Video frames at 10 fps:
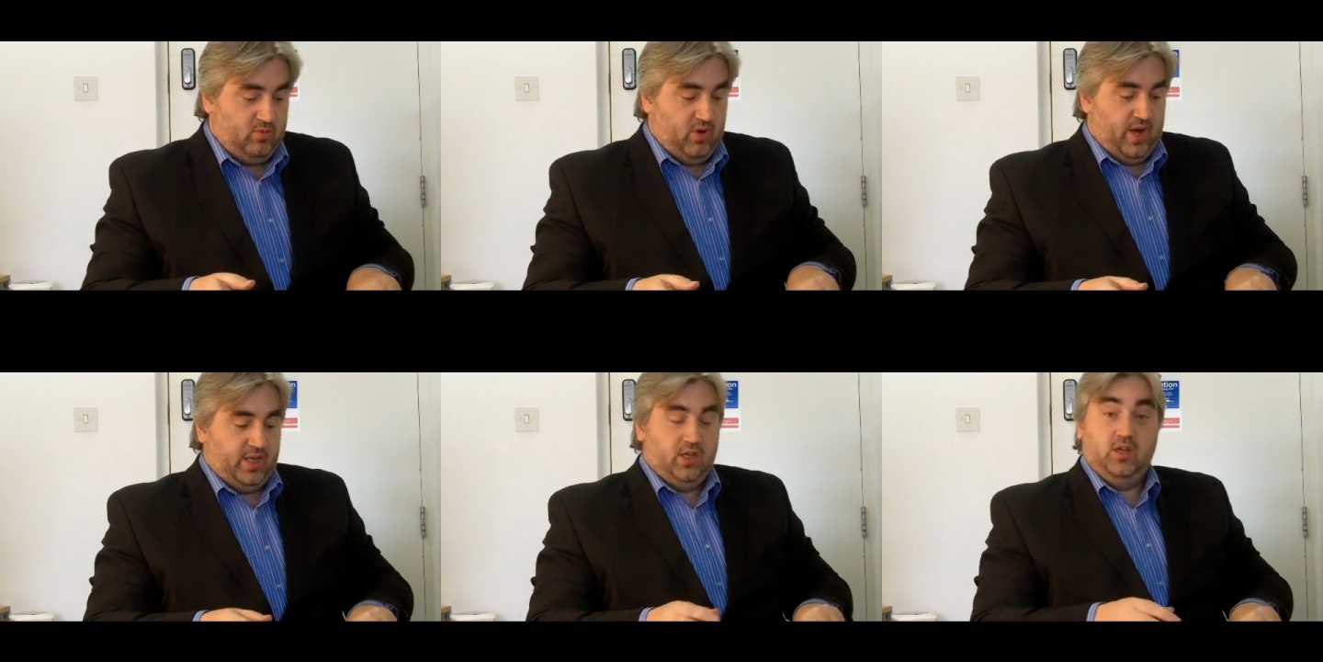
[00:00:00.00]

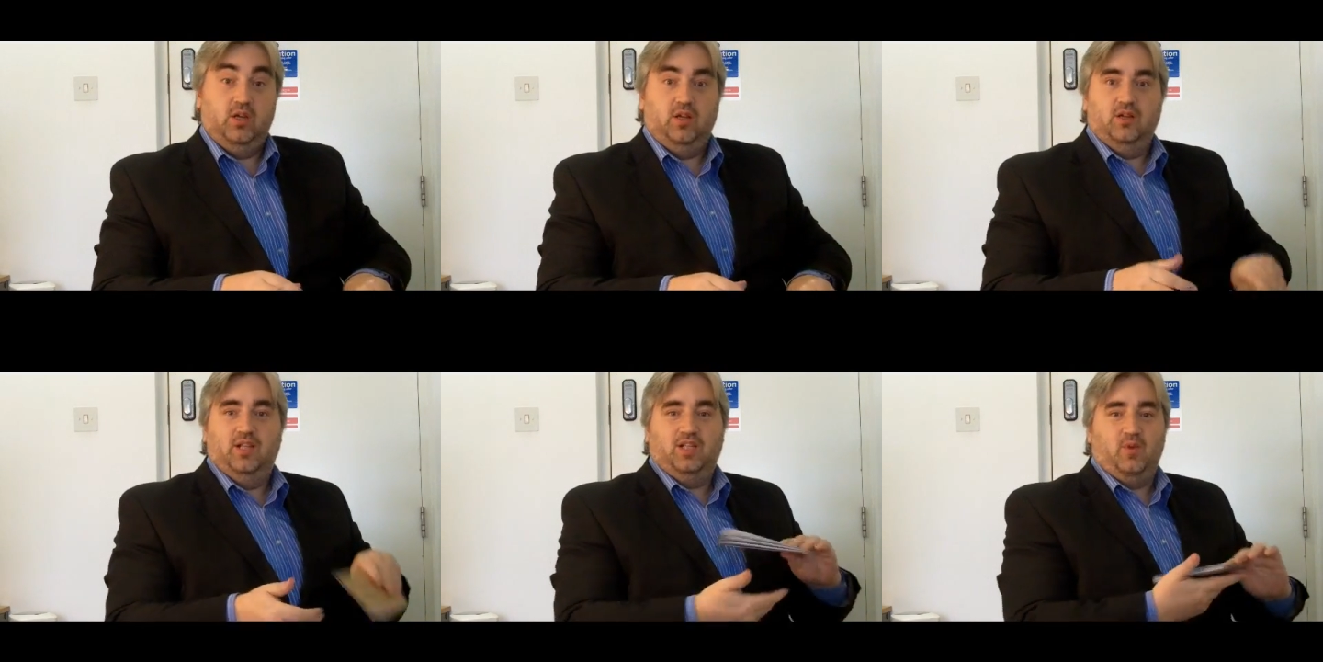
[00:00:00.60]
Right.
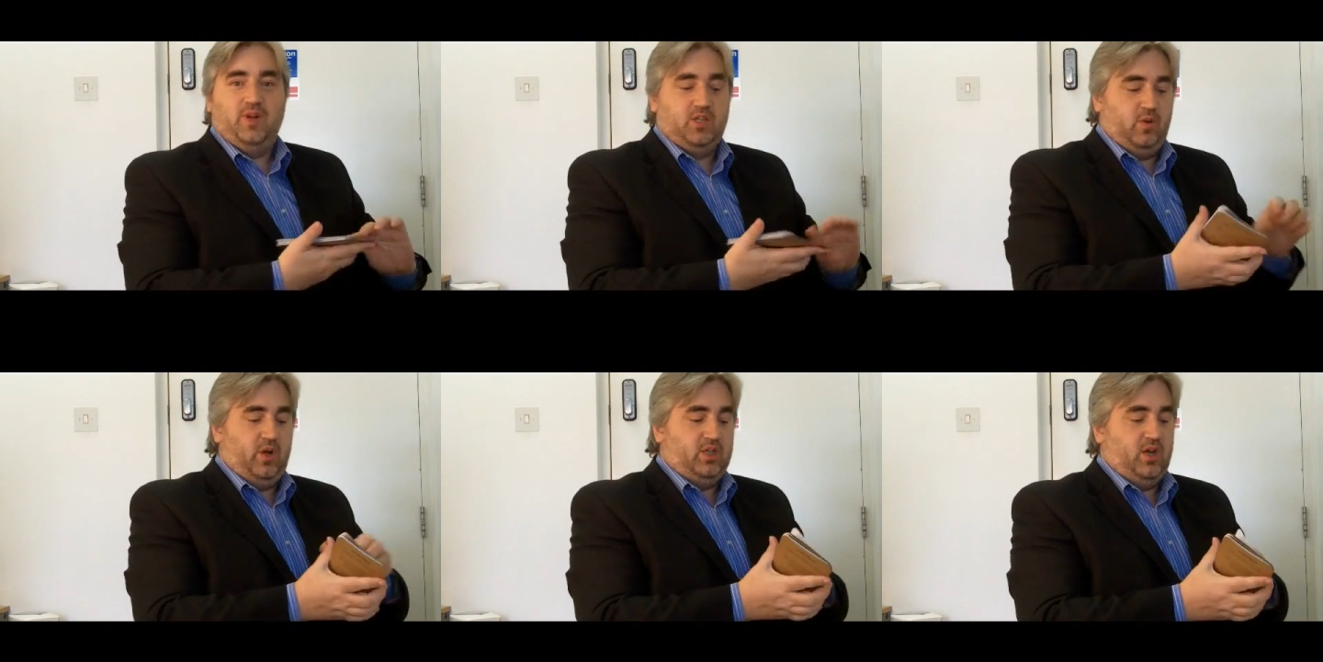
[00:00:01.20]
Let's go back to
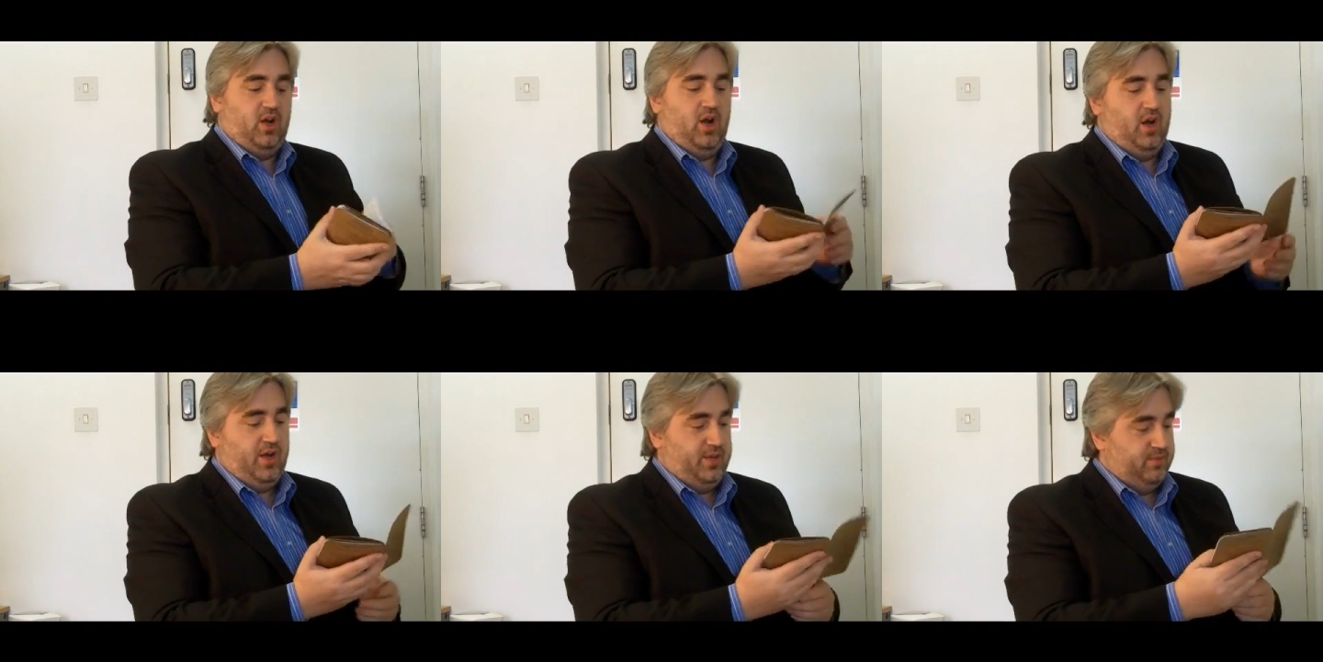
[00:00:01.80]
the quick start
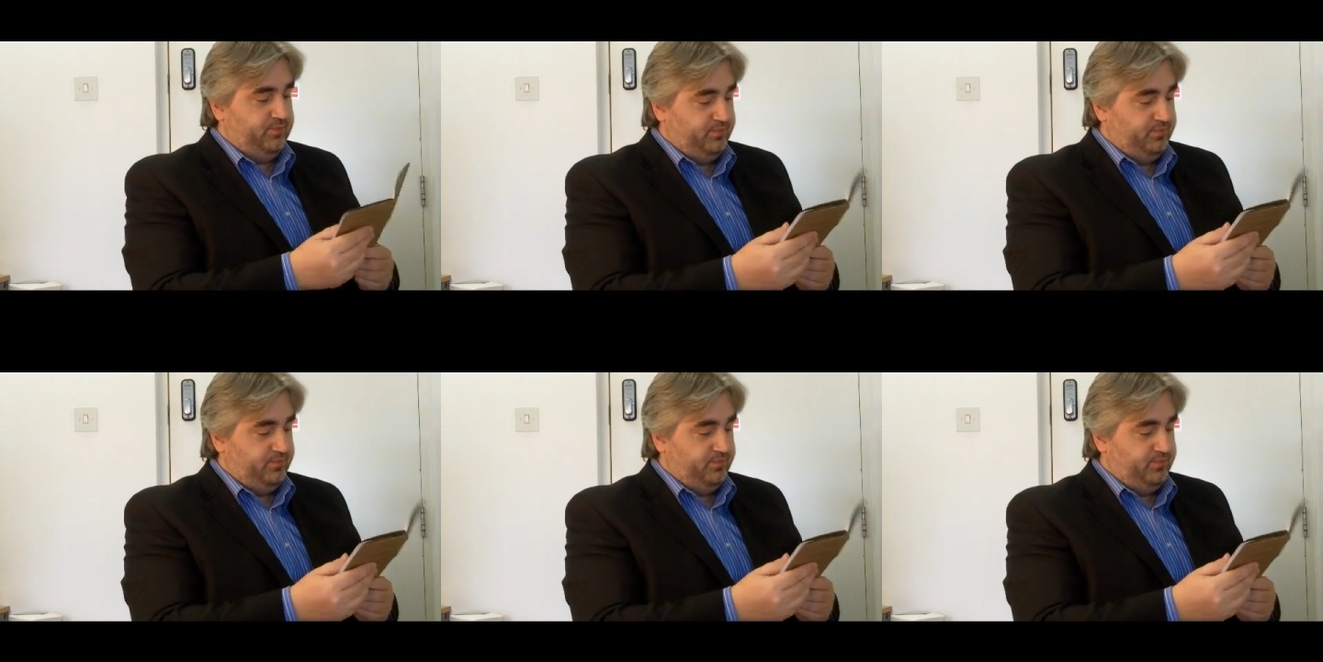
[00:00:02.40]
guide.